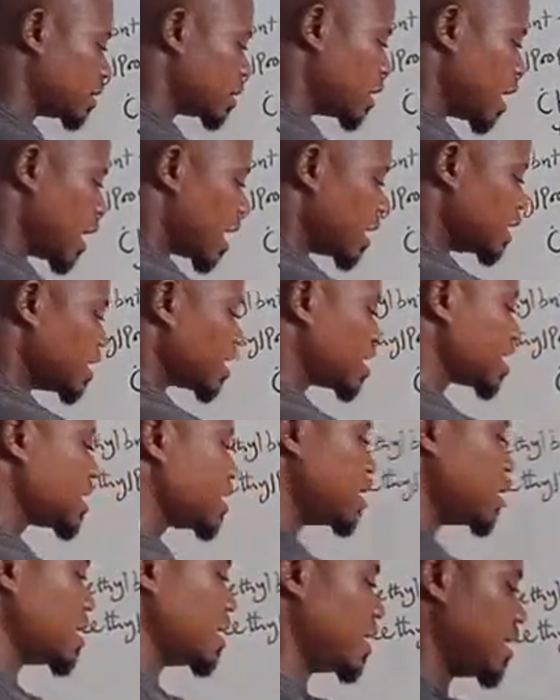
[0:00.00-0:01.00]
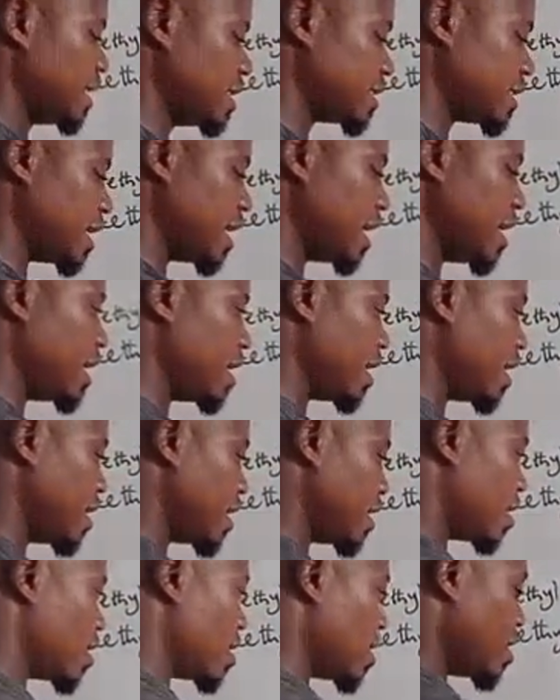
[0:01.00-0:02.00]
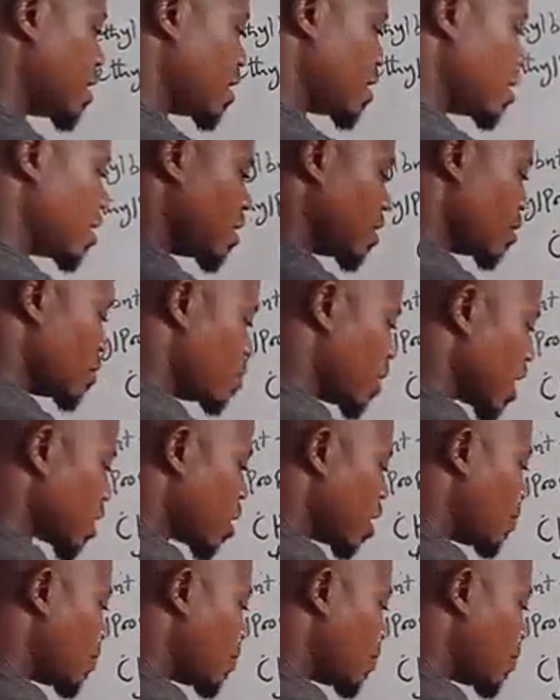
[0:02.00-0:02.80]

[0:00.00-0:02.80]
and this is the makeup